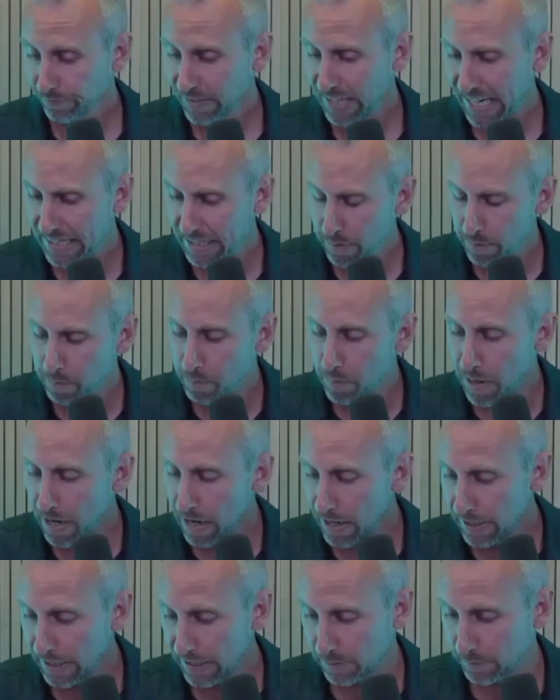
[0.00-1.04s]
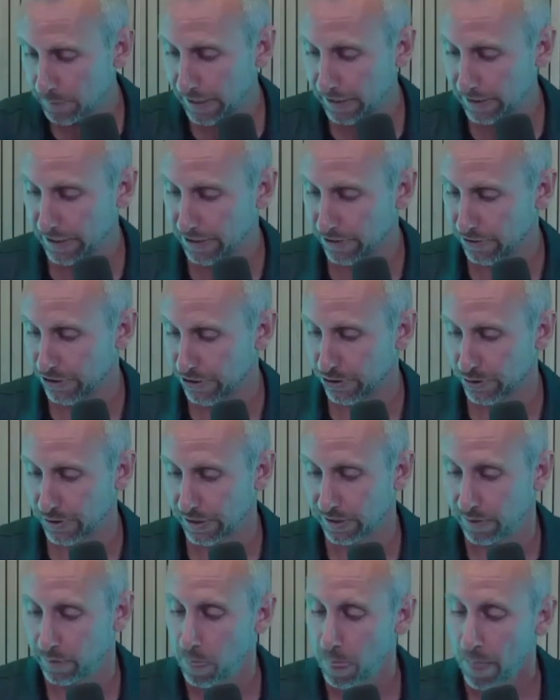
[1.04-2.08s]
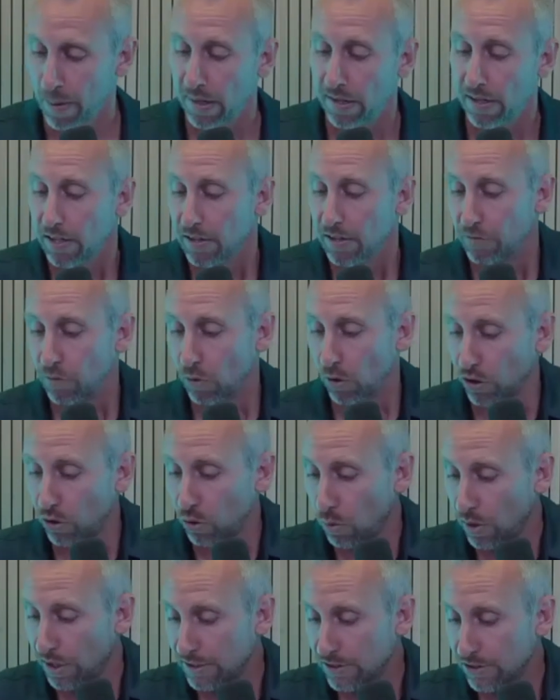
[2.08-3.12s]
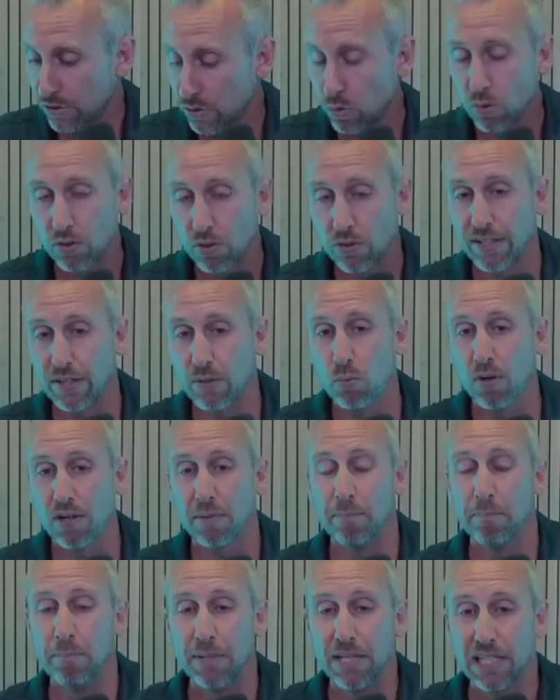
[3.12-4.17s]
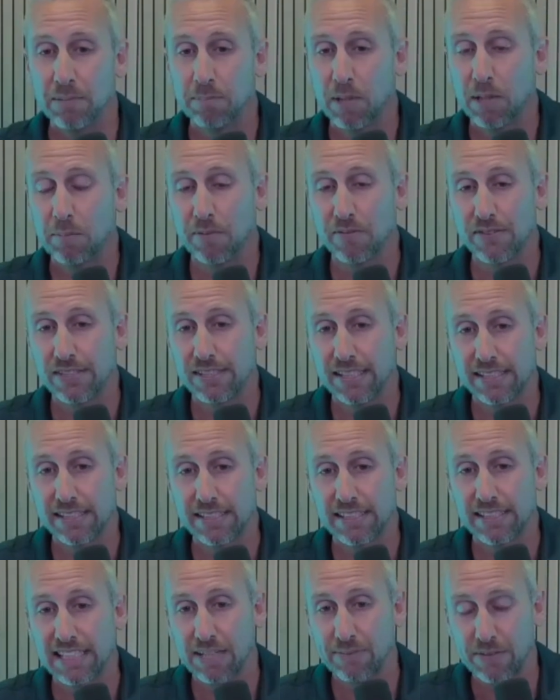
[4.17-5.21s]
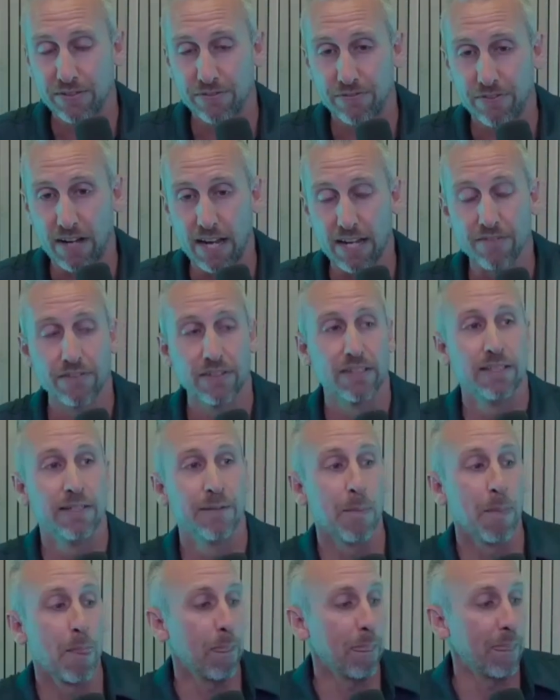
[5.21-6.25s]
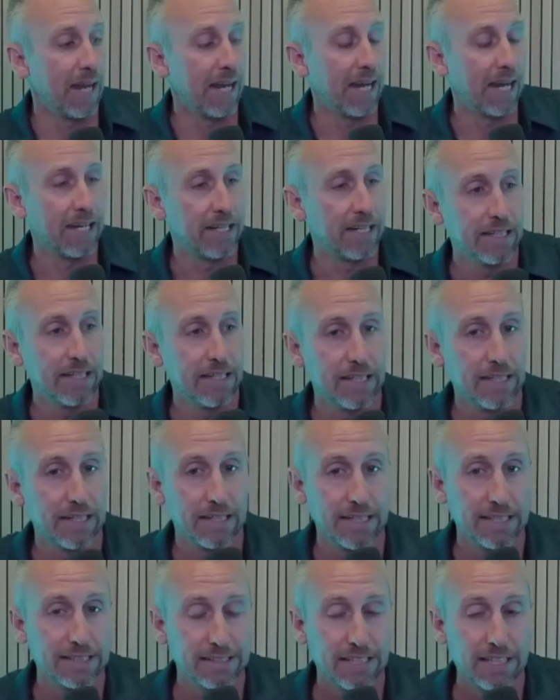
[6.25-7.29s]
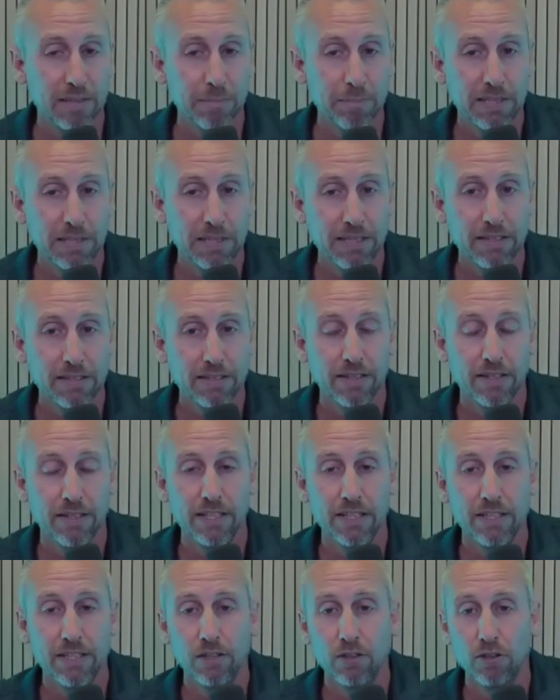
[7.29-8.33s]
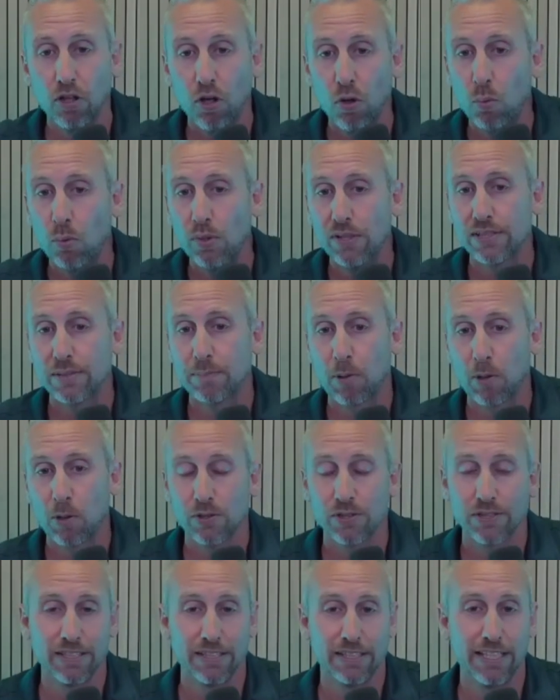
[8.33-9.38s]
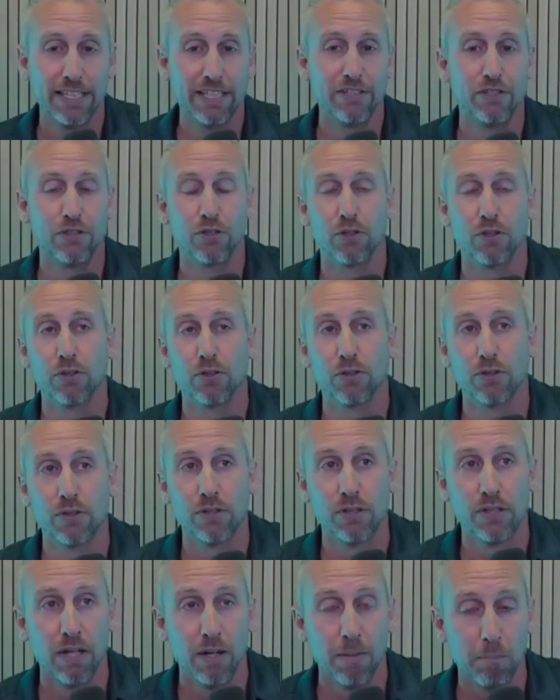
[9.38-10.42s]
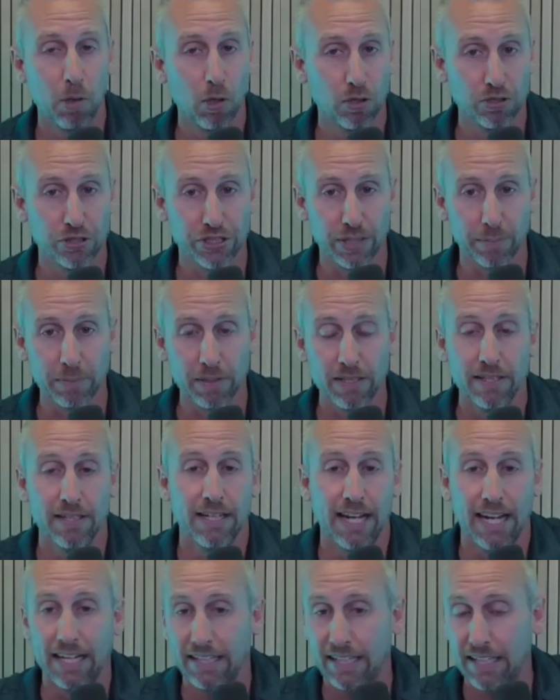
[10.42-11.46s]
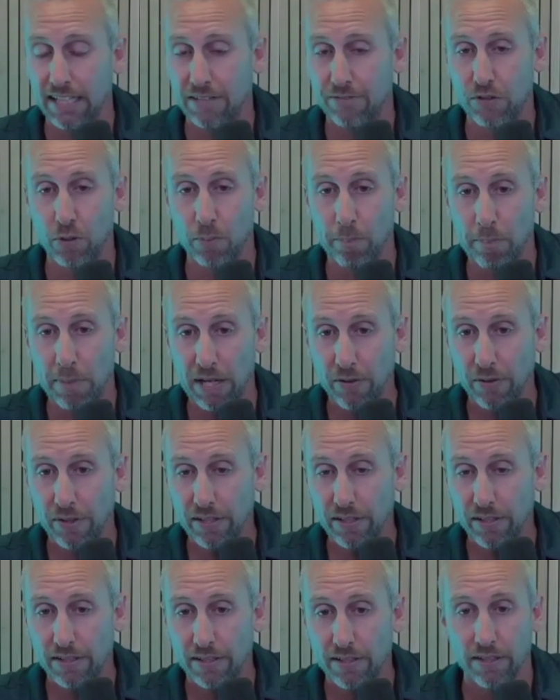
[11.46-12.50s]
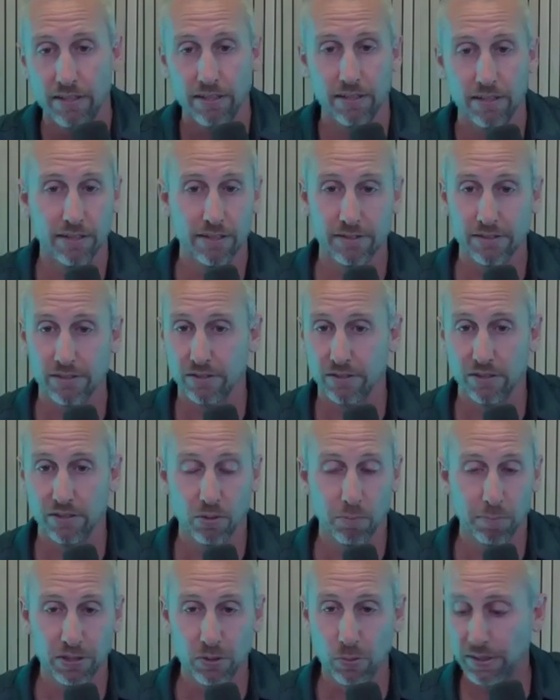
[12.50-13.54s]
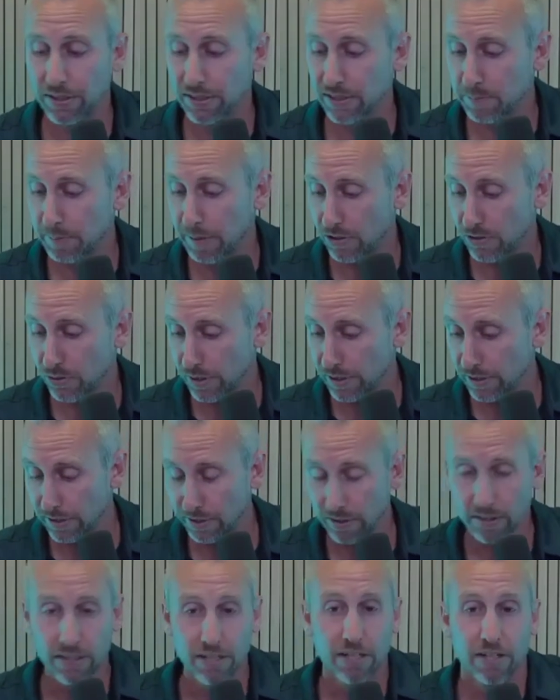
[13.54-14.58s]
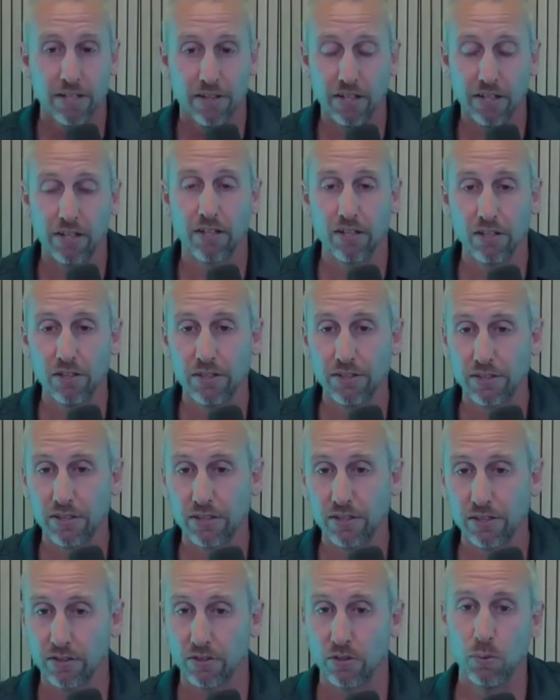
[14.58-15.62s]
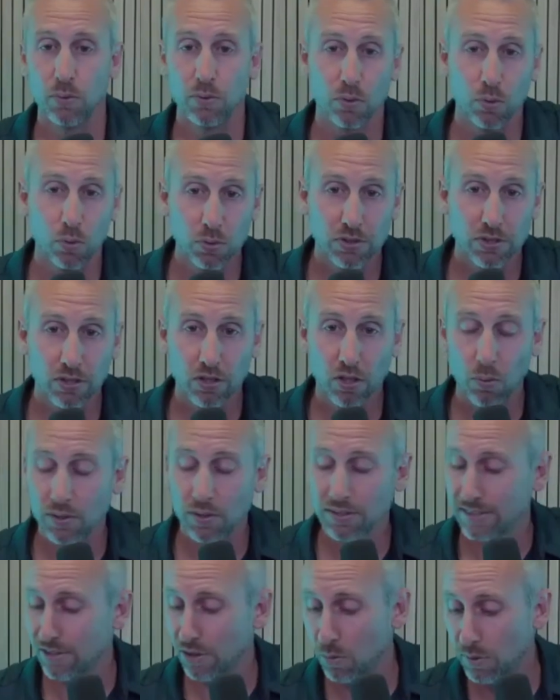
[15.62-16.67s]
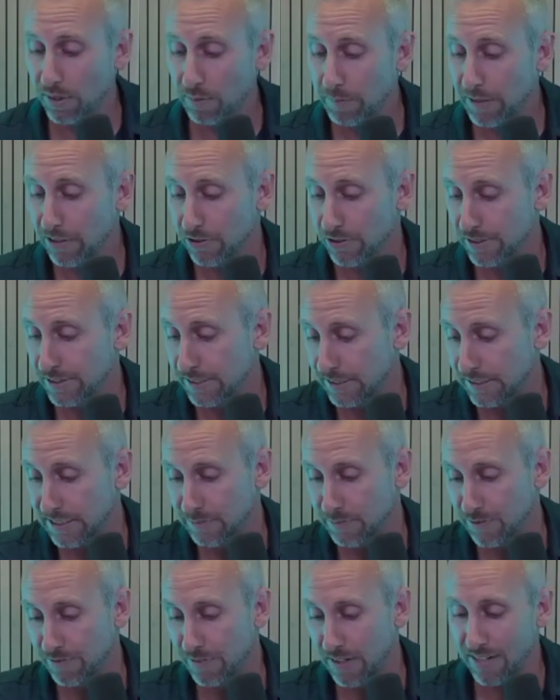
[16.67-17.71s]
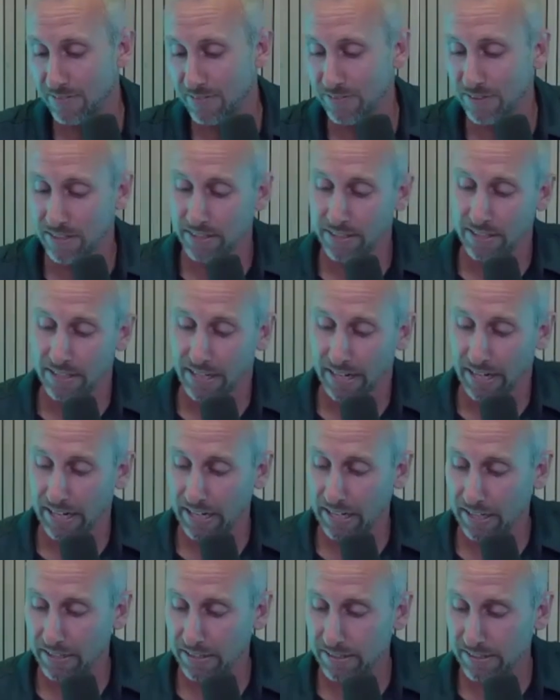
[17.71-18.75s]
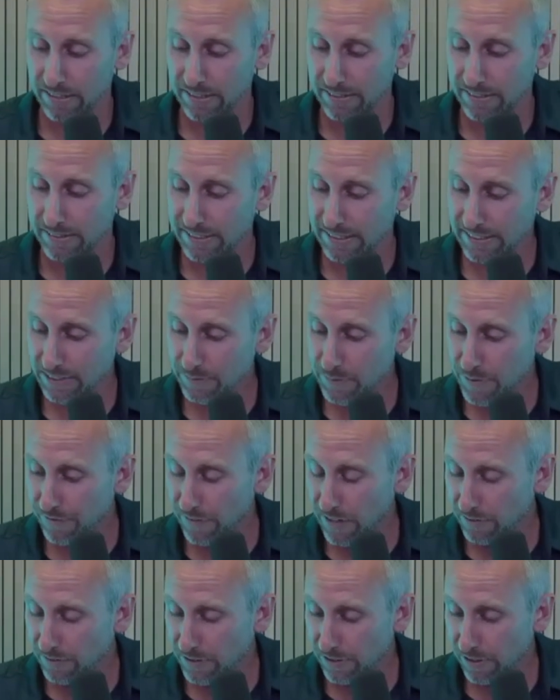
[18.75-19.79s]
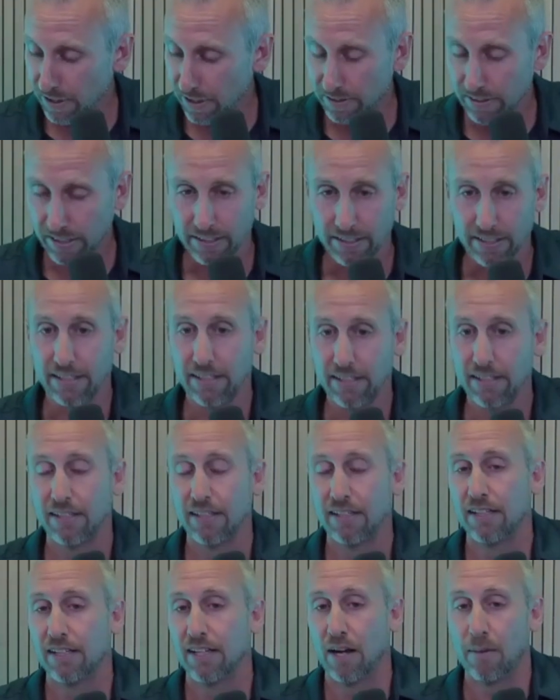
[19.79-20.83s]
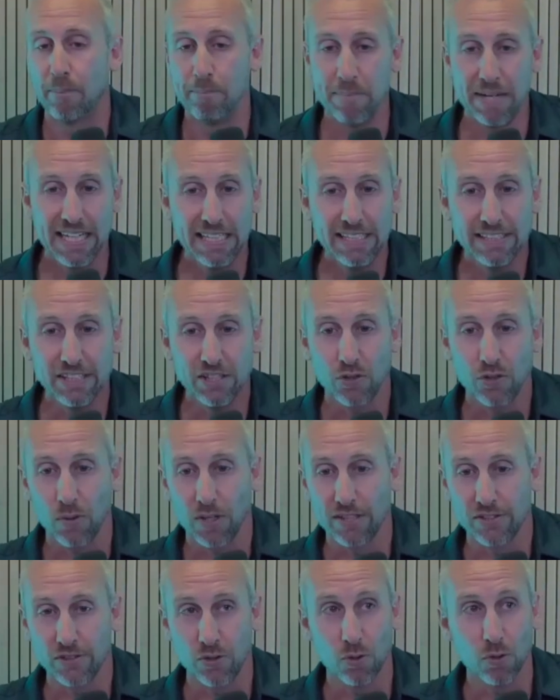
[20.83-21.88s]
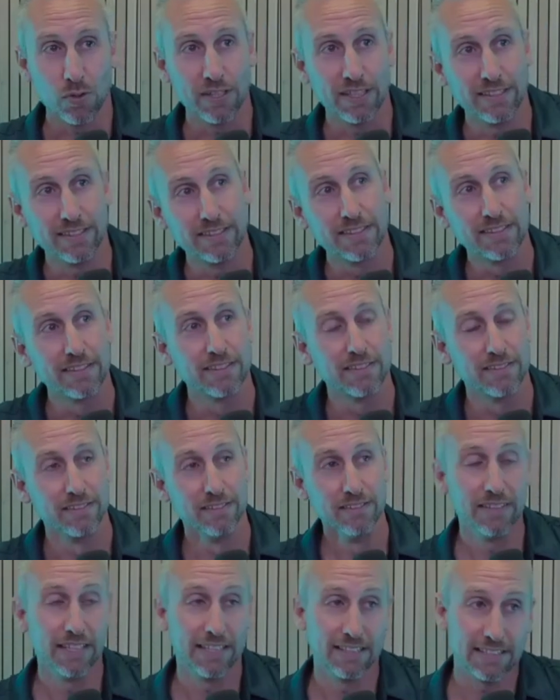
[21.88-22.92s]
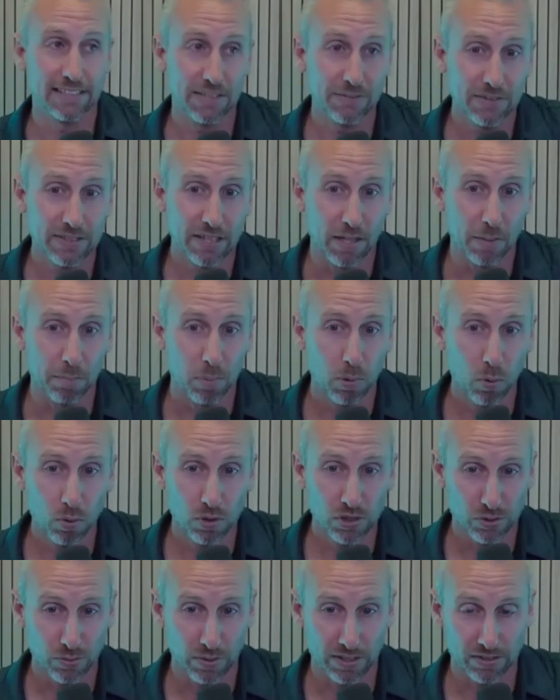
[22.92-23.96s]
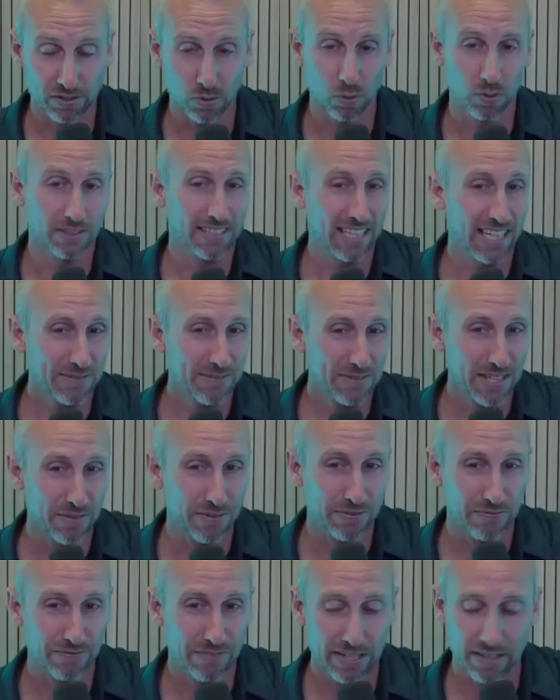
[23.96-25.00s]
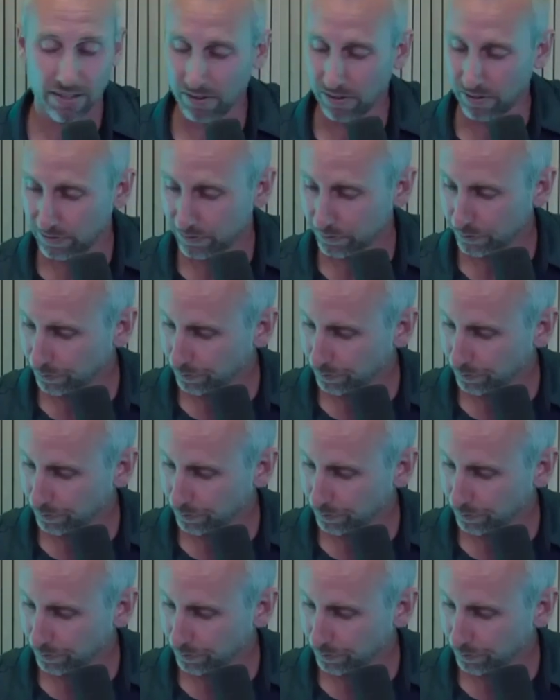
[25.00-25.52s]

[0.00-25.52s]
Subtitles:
and that my SBA lender is using, for a credit score, they want a minimum of 675. And it's going to be the lowest person in your partnership. And again, if you're married, it's, between the spouse, right? Like, they're going to look at who's the lowest. No one can be under 675. And 675 is not like an amazing credit score. It's definitely not a poor credit score. It's kind of in the fair